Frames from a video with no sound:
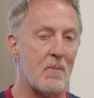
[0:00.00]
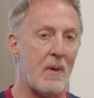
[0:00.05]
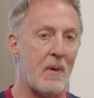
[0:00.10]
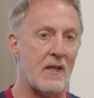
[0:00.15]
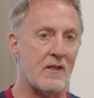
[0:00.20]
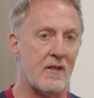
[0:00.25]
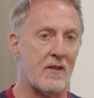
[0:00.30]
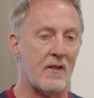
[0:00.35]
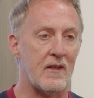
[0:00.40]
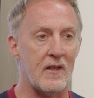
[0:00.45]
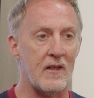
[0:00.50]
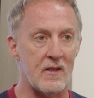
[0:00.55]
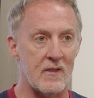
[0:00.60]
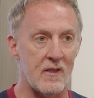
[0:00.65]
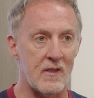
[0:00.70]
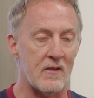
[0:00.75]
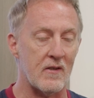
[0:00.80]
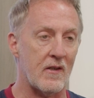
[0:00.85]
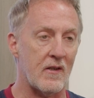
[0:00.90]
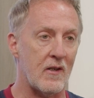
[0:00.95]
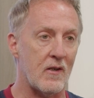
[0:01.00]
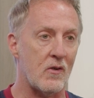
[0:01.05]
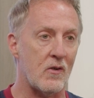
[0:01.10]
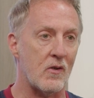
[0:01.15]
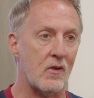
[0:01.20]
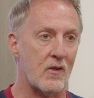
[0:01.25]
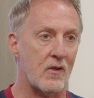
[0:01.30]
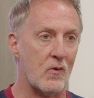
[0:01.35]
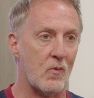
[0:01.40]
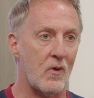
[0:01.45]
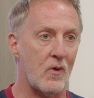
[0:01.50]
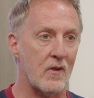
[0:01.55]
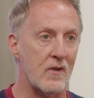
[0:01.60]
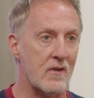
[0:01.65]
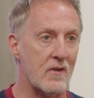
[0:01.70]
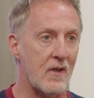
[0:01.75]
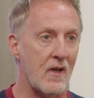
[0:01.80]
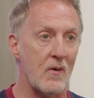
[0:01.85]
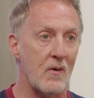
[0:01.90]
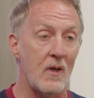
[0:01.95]
better than it did to the August one.
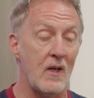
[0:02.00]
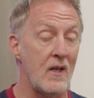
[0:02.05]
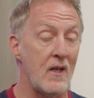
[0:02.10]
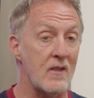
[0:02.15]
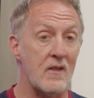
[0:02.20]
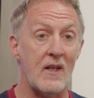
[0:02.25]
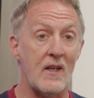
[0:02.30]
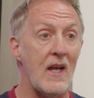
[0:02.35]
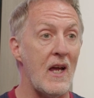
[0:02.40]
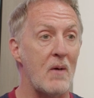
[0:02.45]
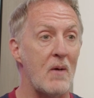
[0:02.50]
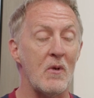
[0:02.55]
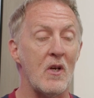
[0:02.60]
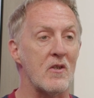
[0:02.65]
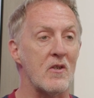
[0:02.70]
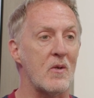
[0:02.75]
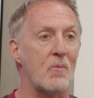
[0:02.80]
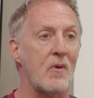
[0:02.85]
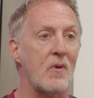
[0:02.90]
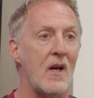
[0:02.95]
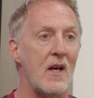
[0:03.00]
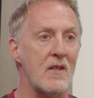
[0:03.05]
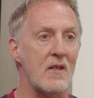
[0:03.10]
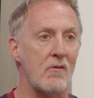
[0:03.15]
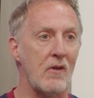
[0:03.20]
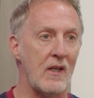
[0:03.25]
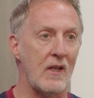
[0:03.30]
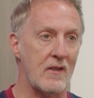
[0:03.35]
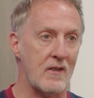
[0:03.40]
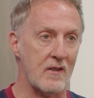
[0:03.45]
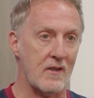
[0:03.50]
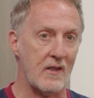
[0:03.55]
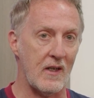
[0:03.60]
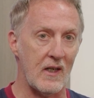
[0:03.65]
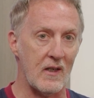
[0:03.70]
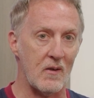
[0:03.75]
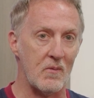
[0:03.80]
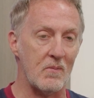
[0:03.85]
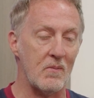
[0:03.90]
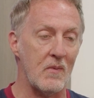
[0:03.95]
So yeah, I'm not surprised really to see
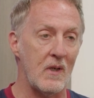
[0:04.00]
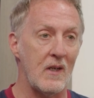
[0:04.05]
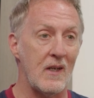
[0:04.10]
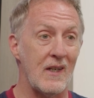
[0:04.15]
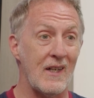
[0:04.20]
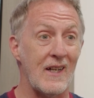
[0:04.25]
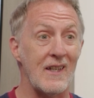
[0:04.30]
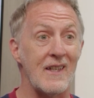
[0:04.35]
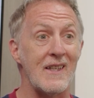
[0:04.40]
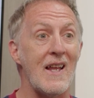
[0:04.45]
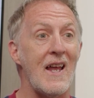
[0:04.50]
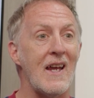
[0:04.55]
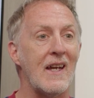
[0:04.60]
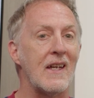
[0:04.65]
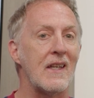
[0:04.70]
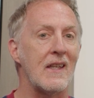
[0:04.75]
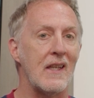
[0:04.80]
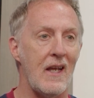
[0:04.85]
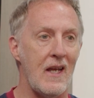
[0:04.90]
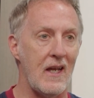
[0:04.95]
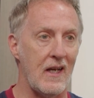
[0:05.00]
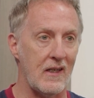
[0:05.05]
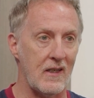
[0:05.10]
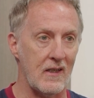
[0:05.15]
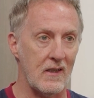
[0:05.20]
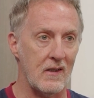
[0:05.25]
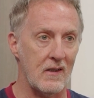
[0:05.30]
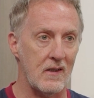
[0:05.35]
them kind of neck and neck.